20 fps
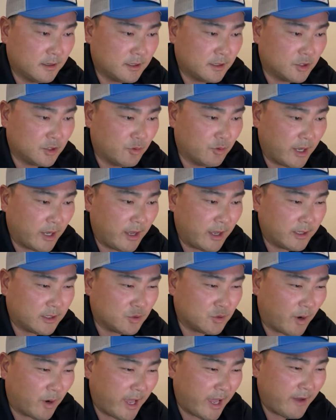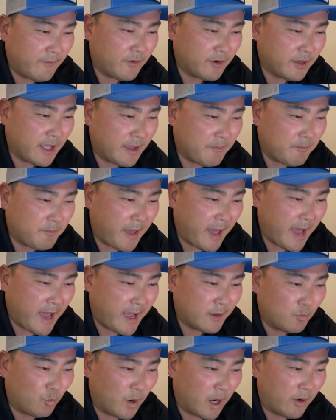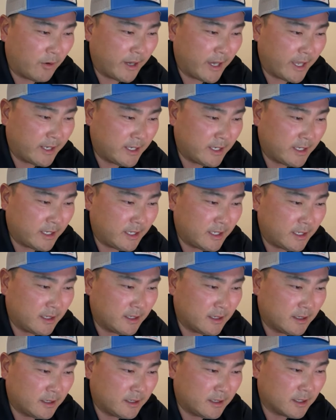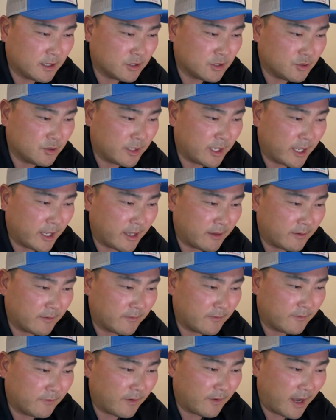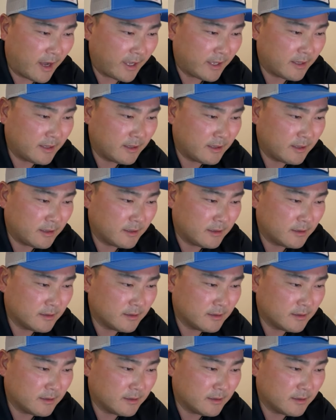Do I ever get mad while editing because you can't find